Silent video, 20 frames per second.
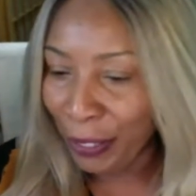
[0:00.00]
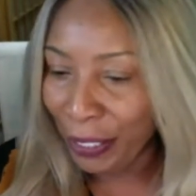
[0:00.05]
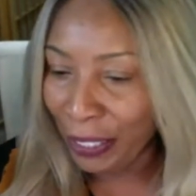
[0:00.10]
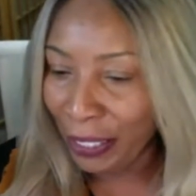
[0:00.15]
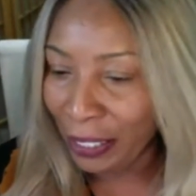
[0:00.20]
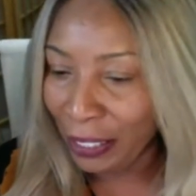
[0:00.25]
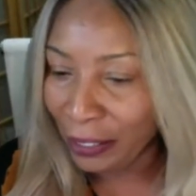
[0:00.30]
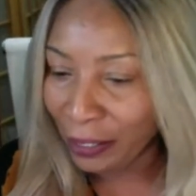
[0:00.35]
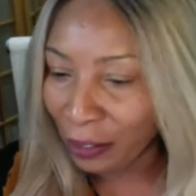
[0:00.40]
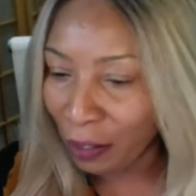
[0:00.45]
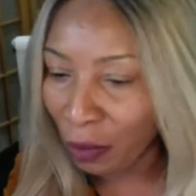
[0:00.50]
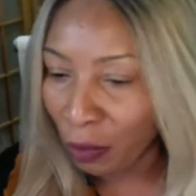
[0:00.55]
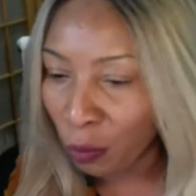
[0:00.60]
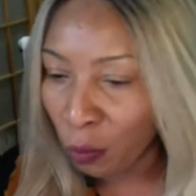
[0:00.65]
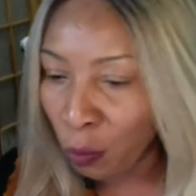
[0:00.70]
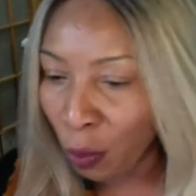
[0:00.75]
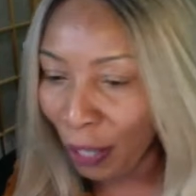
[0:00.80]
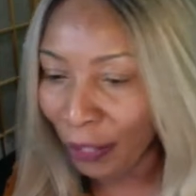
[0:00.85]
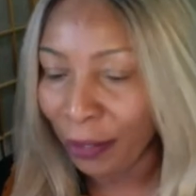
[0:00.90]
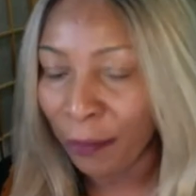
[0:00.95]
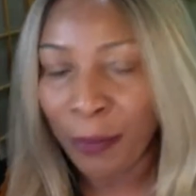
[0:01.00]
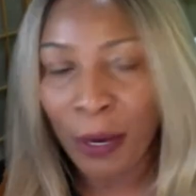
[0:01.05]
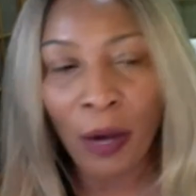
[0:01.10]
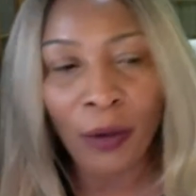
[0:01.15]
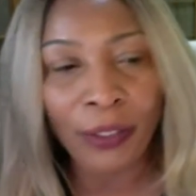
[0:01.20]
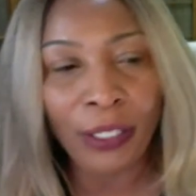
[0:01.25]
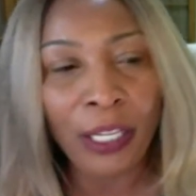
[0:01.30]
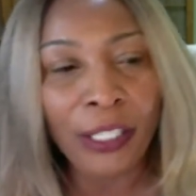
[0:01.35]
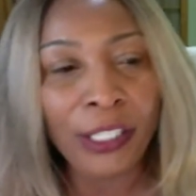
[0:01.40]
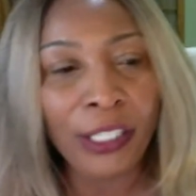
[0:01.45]
Please, what
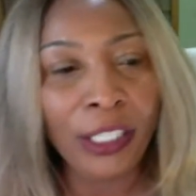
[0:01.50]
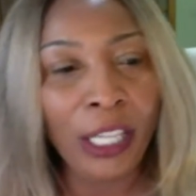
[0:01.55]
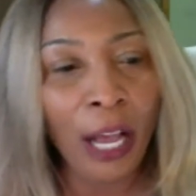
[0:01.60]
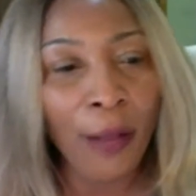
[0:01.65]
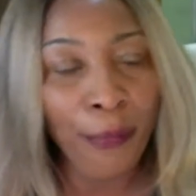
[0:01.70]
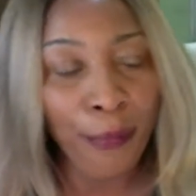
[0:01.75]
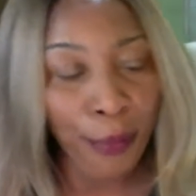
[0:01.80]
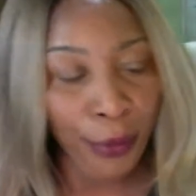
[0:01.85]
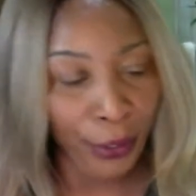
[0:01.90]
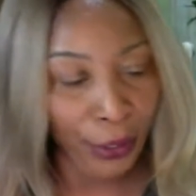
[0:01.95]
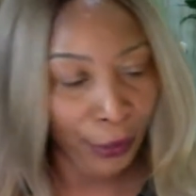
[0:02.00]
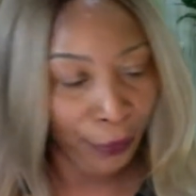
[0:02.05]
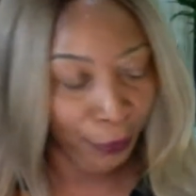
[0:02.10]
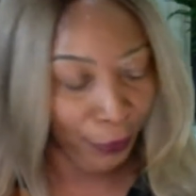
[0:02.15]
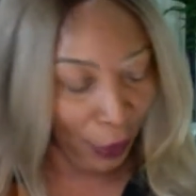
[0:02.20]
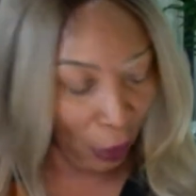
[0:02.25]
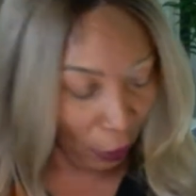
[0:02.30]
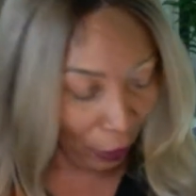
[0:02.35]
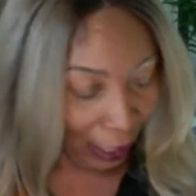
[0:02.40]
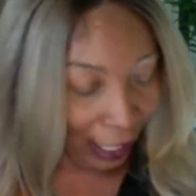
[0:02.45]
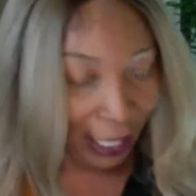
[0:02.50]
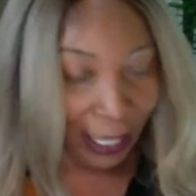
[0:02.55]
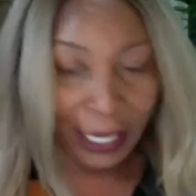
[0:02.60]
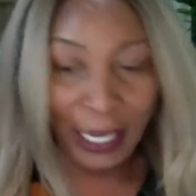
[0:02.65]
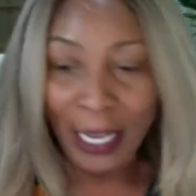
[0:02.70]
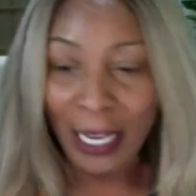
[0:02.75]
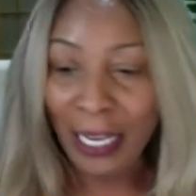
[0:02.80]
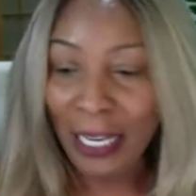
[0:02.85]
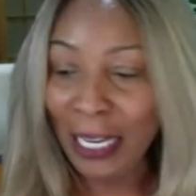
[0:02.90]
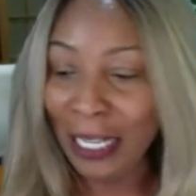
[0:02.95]
about a sunburn?
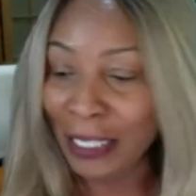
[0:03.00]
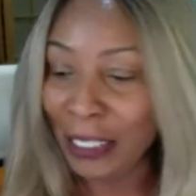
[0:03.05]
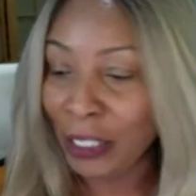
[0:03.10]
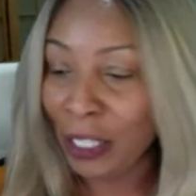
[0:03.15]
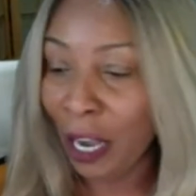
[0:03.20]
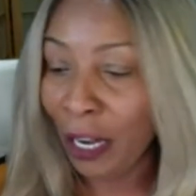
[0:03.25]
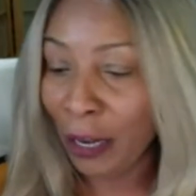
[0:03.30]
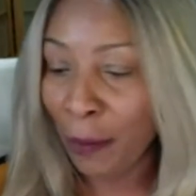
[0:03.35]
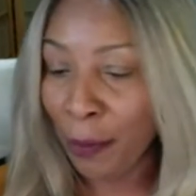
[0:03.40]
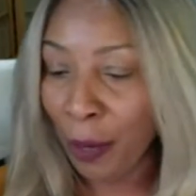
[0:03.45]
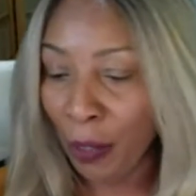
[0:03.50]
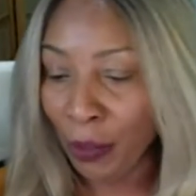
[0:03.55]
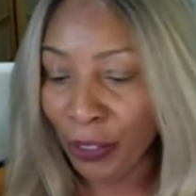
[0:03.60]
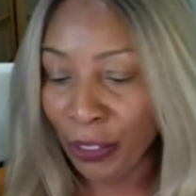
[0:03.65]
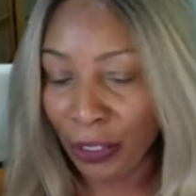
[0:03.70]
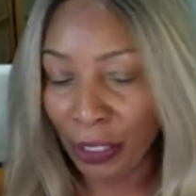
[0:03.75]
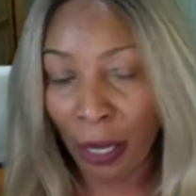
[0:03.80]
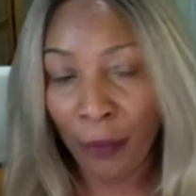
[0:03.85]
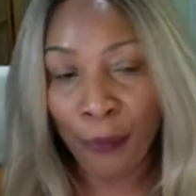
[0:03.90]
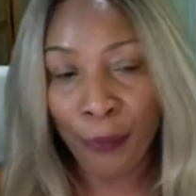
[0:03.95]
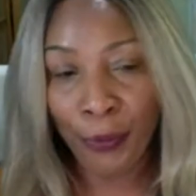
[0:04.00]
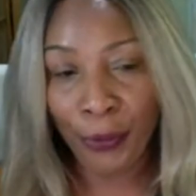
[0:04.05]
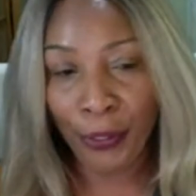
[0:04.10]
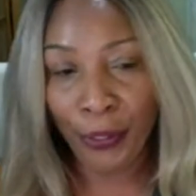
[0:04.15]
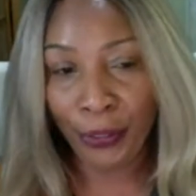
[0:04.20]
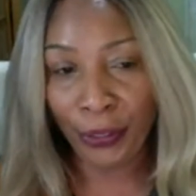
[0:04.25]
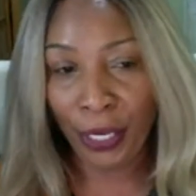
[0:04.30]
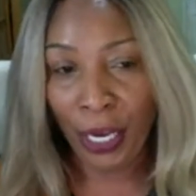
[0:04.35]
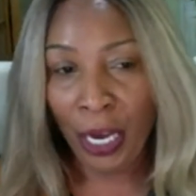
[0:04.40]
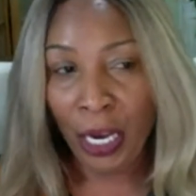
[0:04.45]
Okay, let's talk about
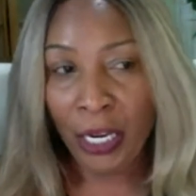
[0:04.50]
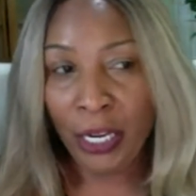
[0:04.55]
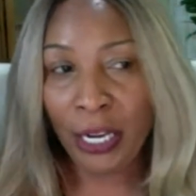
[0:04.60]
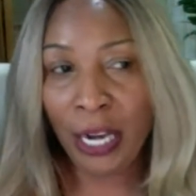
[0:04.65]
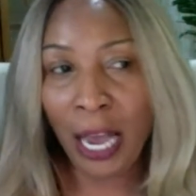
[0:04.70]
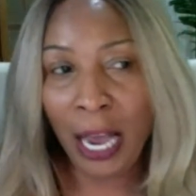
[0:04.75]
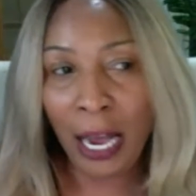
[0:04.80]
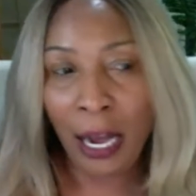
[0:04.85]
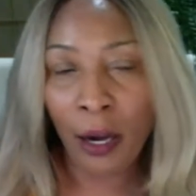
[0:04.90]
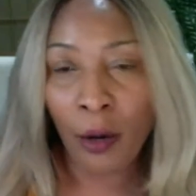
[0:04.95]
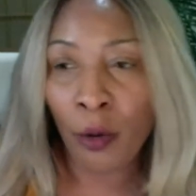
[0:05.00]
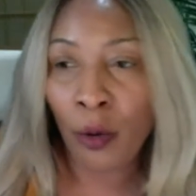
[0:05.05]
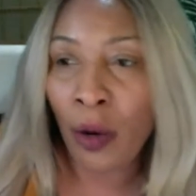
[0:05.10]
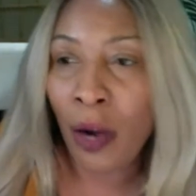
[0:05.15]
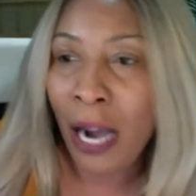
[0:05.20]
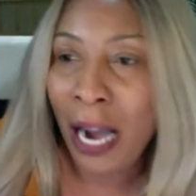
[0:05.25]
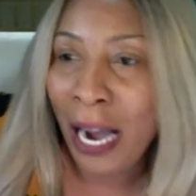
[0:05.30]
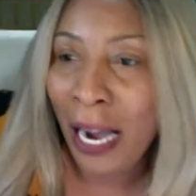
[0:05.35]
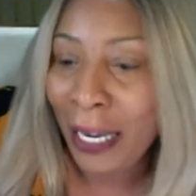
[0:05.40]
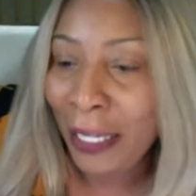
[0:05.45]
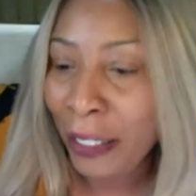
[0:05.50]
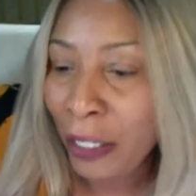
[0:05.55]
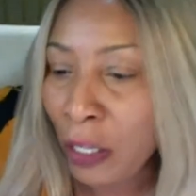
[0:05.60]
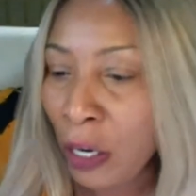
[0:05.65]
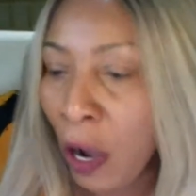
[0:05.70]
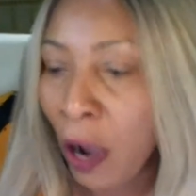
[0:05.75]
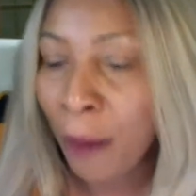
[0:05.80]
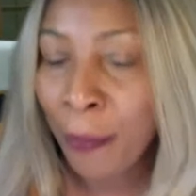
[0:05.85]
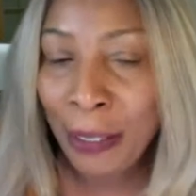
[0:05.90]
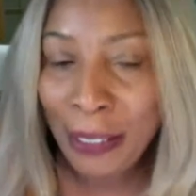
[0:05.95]
sunburn. Now, I
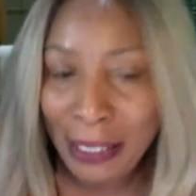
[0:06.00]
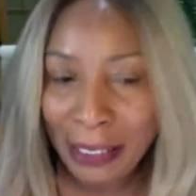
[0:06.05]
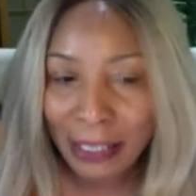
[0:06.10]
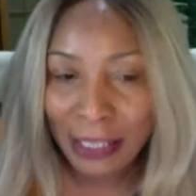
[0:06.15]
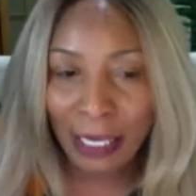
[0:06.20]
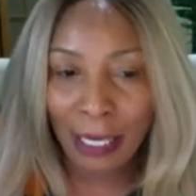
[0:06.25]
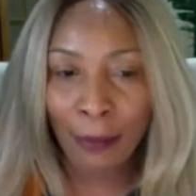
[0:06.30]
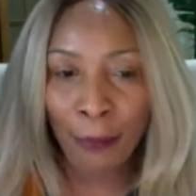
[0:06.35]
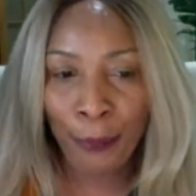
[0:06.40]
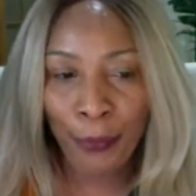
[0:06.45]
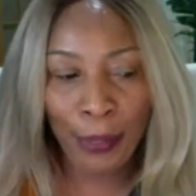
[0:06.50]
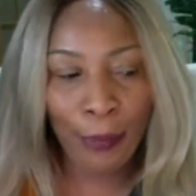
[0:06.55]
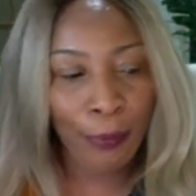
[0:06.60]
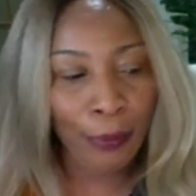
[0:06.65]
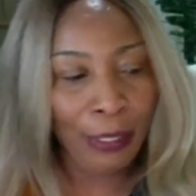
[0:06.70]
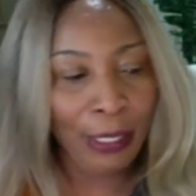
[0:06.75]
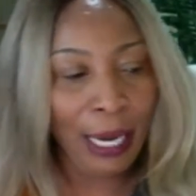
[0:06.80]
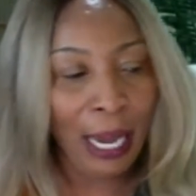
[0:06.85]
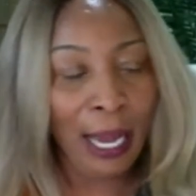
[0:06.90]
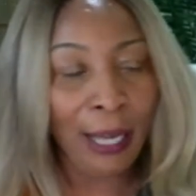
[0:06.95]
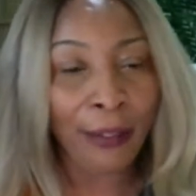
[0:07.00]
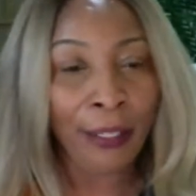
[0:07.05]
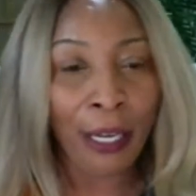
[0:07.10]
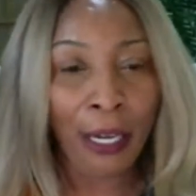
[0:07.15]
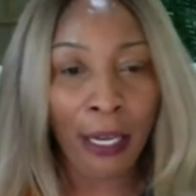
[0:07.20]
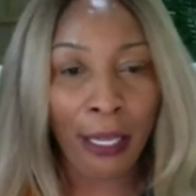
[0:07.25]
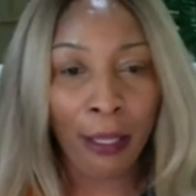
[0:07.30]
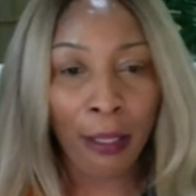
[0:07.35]
normally tell people that